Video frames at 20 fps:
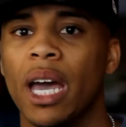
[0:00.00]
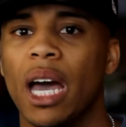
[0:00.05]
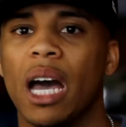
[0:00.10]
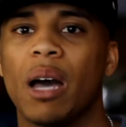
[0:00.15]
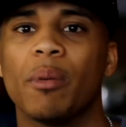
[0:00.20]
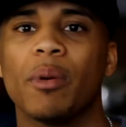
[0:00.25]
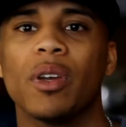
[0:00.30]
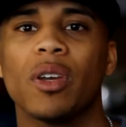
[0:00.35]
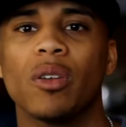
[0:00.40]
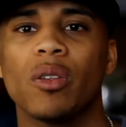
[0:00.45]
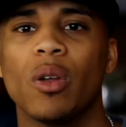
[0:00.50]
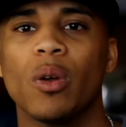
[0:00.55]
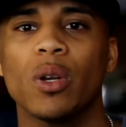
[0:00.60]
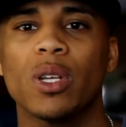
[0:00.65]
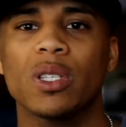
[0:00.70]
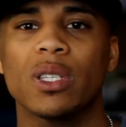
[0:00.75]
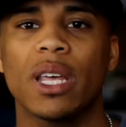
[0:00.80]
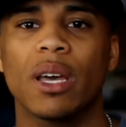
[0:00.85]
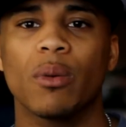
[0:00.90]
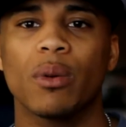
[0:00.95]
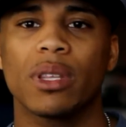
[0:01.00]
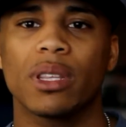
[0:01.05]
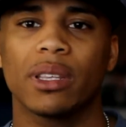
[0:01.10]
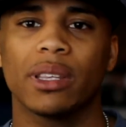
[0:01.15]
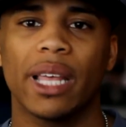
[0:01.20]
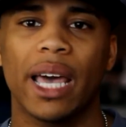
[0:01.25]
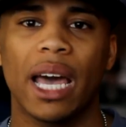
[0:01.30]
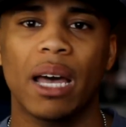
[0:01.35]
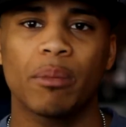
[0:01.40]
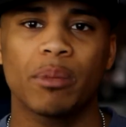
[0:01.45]
But you'll notice that with
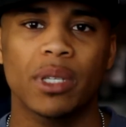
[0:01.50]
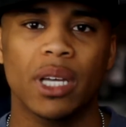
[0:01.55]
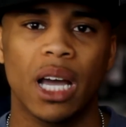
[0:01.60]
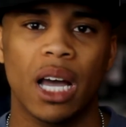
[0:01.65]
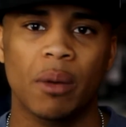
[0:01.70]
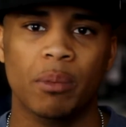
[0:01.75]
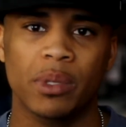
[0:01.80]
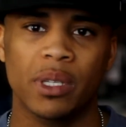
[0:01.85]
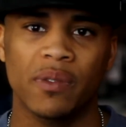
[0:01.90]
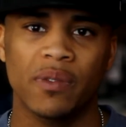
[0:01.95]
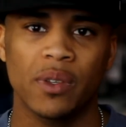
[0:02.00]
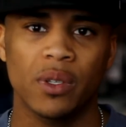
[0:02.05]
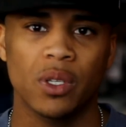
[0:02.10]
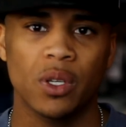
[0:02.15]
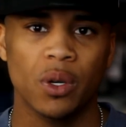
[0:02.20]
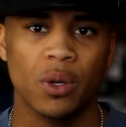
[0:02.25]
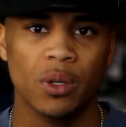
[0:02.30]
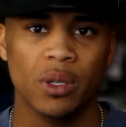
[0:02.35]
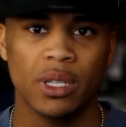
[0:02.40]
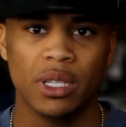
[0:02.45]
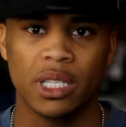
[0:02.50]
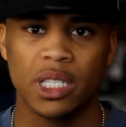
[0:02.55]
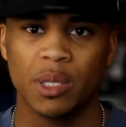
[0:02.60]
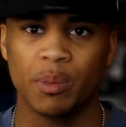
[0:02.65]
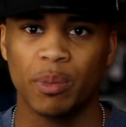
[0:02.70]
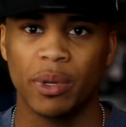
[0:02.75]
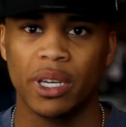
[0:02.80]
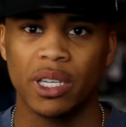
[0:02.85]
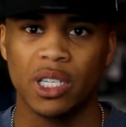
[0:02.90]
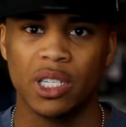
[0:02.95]
laptops, if you turn the
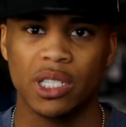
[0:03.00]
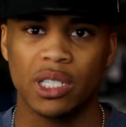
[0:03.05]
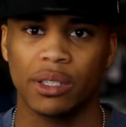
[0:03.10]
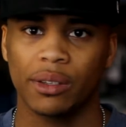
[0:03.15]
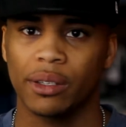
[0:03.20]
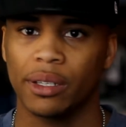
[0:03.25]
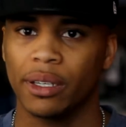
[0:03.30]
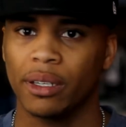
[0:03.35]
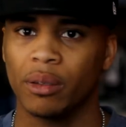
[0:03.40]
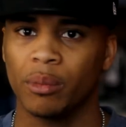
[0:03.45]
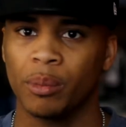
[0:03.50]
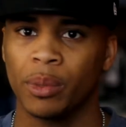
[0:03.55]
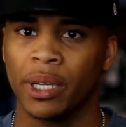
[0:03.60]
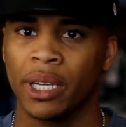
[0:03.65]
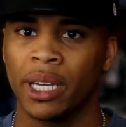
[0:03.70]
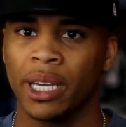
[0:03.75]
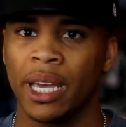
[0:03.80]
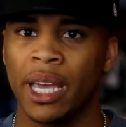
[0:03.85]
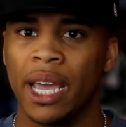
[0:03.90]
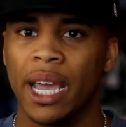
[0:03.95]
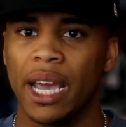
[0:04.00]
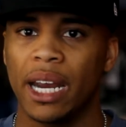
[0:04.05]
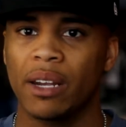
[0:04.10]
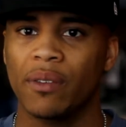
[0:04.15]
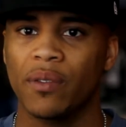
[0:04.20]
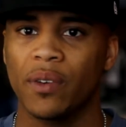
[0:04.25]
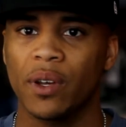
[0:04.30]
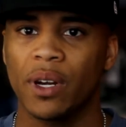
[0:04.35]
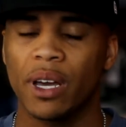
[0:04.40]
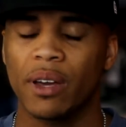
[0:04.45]
display just a little bit and
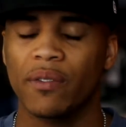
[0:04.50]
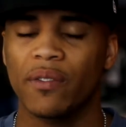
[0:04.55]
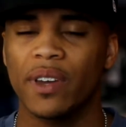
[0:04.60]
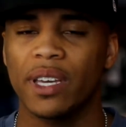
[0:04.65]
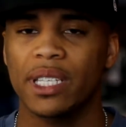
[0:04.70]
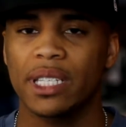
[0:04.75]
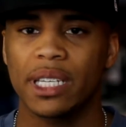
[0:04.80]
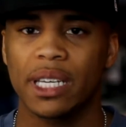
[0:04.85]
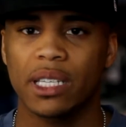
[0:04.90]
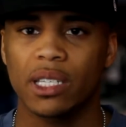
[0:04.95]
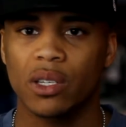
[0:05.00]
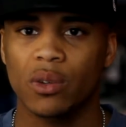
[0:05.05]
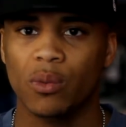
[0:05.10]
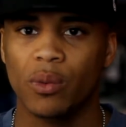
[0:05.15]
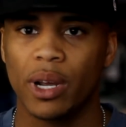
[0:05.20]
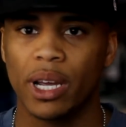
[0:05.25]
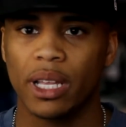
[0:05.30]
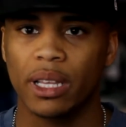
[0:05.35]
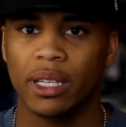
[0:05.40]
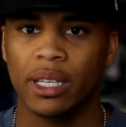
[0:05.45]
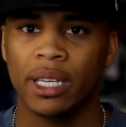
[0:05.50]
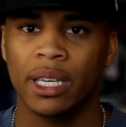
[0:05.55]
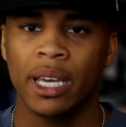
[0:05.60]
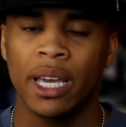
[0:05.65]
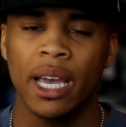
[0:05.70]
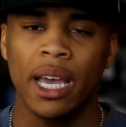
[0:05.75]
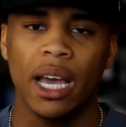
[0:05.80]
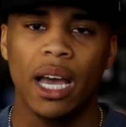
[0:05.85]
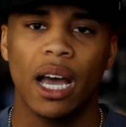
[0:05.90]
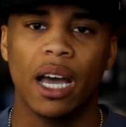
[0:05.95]
if you're not facing it
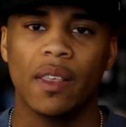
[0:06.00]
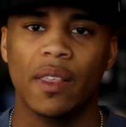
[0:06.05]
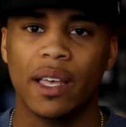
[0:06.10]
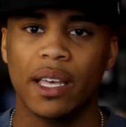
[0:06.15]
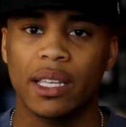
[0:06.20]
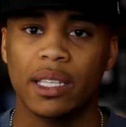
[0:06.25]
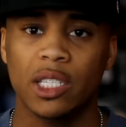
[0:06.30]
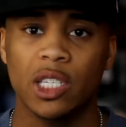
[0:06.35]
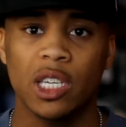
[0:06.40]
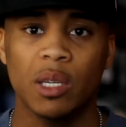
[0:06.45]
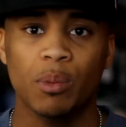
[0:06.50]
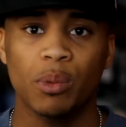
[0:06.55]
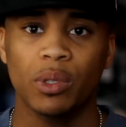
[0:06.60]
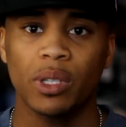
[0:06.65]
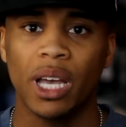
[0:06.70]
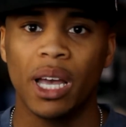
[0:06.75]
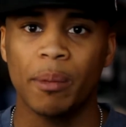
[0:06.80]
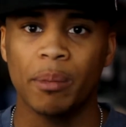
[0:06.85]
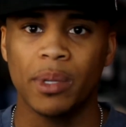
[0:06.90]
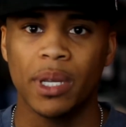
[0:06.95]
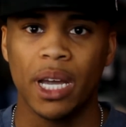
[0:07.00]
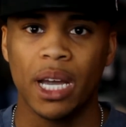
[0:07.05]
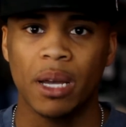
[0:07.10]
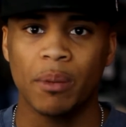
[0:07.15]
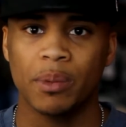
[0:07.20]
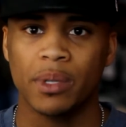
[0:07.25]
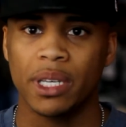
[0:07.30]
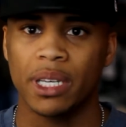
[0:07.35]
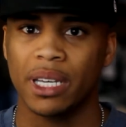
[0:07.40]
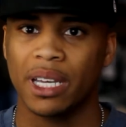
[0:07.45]
directly, that cheaper
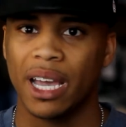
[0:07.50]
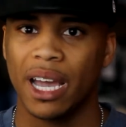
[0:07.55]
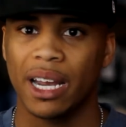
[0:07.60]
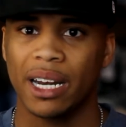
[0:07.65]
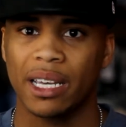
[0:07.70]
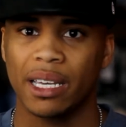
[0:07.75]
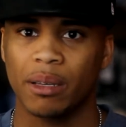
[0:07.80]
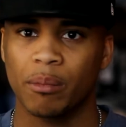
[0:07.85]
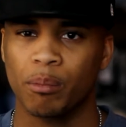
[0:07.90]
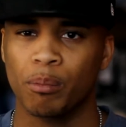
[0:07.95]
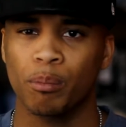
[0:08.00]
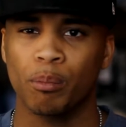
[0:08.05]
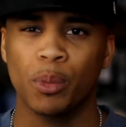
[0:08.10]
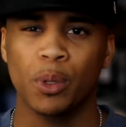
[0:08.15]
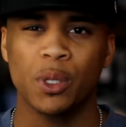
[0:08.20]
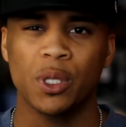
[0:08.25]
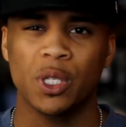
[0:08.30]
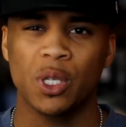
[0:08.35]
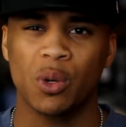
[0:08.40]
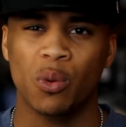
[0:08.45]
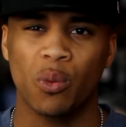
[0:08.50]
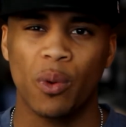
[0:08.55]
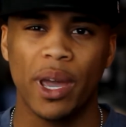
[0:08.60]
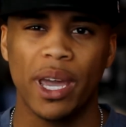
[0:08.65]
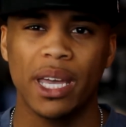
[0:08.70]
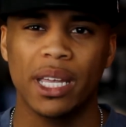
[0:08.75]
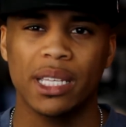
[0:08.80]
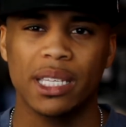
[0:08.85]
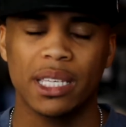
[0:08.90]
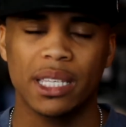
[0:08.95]
laptops, it kind of puts
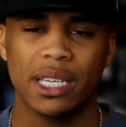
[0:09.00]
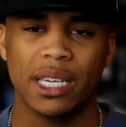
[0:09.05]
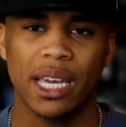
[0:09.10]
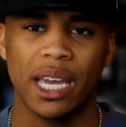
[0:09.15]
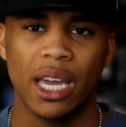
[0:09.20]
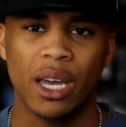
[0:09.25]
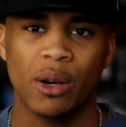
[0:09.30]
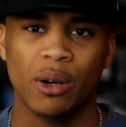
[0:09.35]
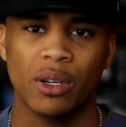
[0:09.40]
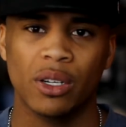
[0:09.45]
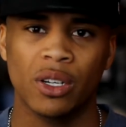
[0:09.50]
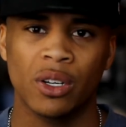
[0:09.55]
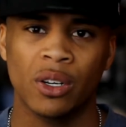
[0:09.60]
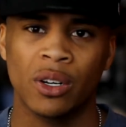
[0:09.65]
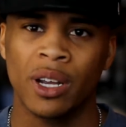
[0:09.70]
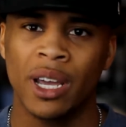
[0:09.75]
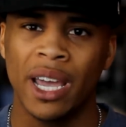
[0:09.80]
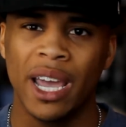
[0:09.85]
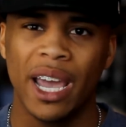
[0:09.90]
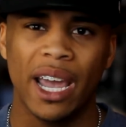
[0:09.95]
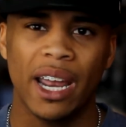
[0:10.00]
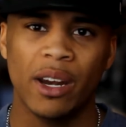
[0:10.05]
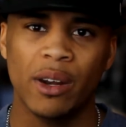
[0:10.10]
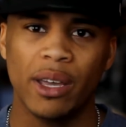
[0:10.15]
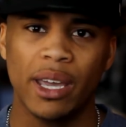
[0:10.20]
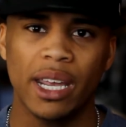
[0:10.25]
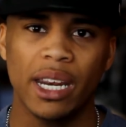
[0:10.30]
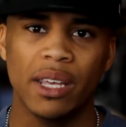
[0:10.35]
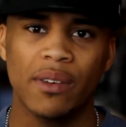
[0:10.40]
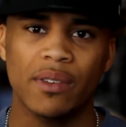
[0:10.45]
gray into the character and
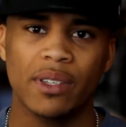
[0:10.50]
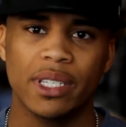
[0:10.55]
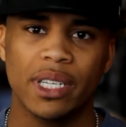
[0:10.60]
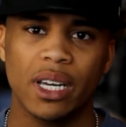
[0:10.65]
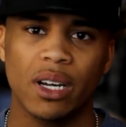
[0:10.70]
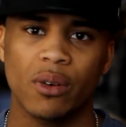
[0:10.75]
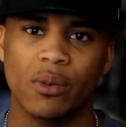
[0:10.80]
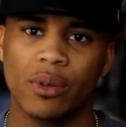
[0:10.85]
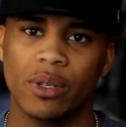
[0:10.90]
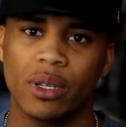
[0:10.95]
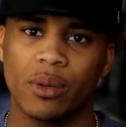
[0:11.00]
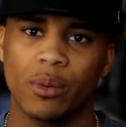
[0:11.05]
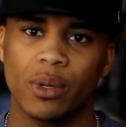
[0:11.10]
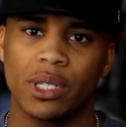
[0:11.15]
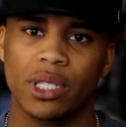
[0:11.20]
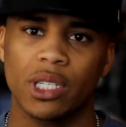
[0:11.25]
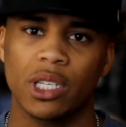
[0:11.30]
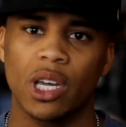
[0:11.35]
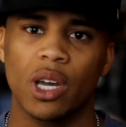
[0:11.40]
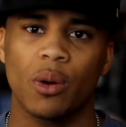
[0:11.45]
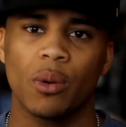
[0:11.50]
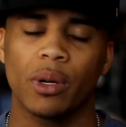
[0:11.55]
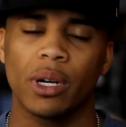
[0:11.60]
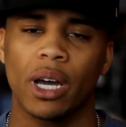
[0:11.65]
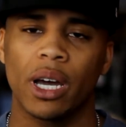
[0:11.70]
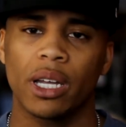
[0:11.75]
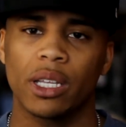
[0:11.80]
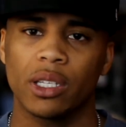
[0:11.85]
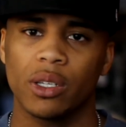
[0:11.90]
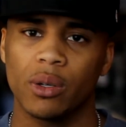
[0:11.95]
you can't even tell really what's going
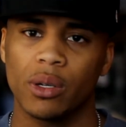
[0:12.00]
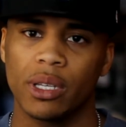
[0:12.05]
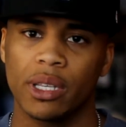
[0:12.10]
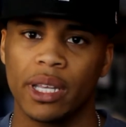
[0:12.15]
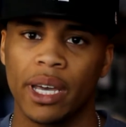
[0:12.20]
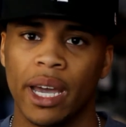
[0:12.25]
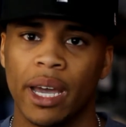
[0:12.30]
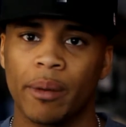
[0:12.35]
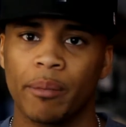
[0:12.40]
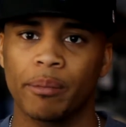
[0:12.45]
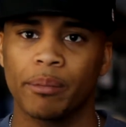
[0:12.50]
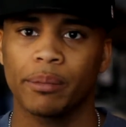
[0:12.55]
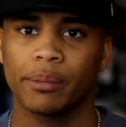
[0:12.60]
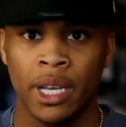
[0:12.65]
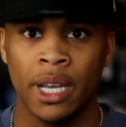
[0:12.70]
on due to that.